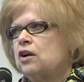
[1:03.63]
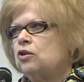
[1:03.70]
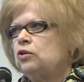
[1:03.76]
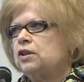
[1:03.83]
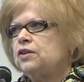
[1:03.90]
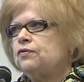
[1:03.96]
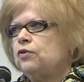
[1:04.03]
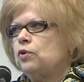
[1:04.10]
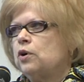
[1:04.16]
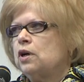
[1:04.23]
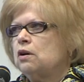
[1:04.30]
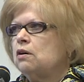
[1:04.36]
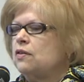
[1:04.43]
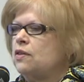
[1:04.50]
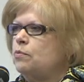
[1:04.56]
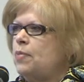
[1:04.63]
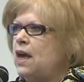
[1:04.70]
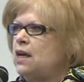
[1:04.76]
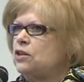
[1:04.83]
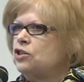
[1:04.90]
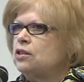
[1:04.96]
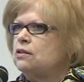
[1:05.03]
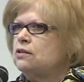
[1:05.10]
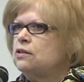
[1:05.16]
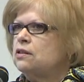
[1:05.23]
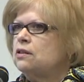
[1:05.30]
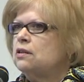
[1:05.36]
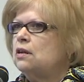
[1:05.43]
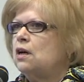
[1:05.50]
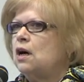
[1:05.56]
only for the
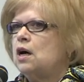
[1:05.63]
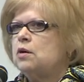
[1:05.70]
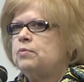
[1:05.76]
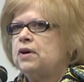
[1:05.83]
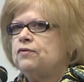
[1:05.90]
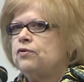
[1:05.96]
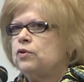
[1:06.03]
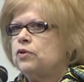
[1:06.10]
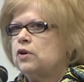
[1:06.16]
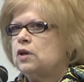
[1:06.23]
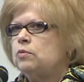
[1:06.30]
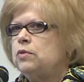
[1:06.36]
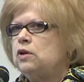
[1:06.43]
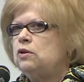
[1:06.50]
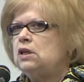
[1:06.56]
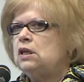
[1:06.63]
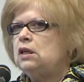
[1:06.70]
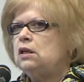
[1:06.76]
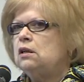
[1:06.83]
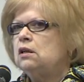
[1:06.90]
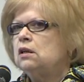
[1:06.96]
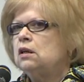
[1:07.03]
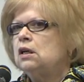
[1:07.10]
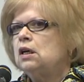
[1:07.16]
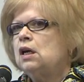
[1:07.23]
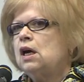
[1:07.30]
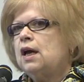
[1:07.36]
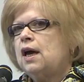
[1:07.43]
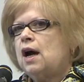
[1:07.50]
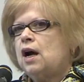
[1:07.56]
patients, uh, but for the community,
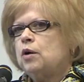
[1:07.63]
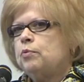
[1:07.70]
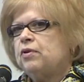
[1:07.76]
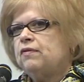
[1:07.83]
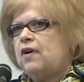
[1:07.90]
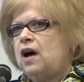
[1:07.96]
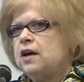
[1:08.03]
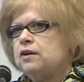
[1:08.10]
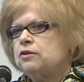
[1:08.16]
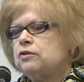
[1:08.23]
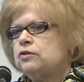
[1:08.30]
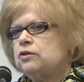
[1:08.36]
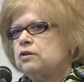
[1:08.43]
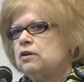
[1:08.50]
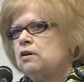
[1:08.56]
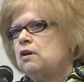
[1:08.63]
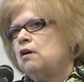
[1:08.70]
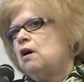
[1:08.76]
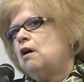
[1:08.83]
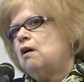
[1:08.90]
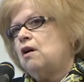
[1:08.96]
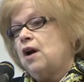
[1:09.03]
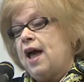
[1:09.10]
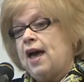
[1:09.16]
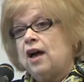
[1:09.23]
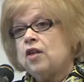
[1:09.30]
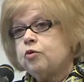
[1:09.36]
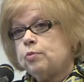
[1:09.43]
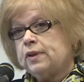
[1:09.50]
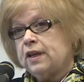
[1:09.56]
our providers, our
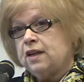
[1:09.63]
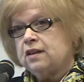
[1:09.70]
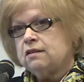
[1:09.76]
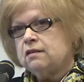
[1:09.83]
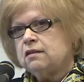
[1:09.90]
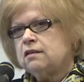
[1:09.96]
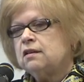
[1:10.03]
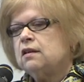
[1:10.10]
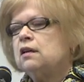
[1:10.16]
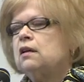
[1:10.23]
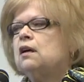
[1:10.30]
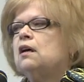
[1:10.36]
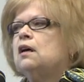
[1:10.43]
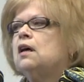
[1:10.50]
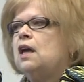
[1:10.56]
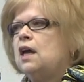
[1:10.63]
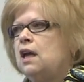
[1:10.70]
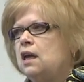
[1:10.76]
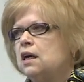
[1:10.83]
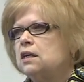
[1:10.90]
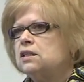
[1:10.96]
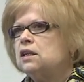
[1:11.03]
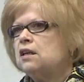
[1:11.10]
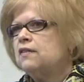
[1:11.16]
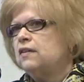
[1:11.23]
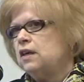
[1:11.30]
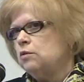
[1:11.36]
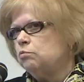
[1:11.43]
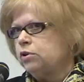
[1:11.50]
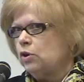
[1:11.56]
health plan, uh, and
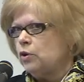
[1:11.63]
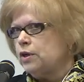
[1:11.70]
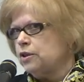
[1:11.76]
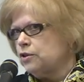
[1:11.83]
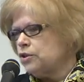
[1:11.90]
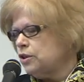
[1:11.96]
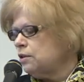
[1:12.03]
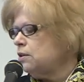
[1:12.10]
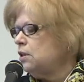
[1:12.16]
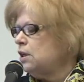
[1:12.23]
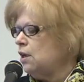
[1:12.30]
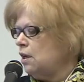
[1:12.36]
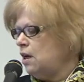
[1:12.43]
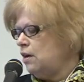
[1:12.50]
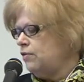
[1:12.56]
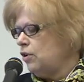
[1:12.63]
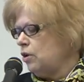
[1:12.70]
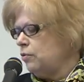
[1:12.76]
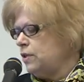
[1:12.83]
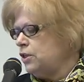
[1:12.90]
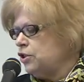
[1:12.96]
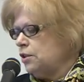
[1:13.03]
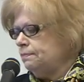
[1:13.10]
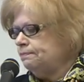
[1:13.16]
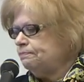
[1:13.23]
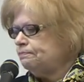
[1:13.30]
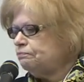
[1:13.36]
the employers of our region.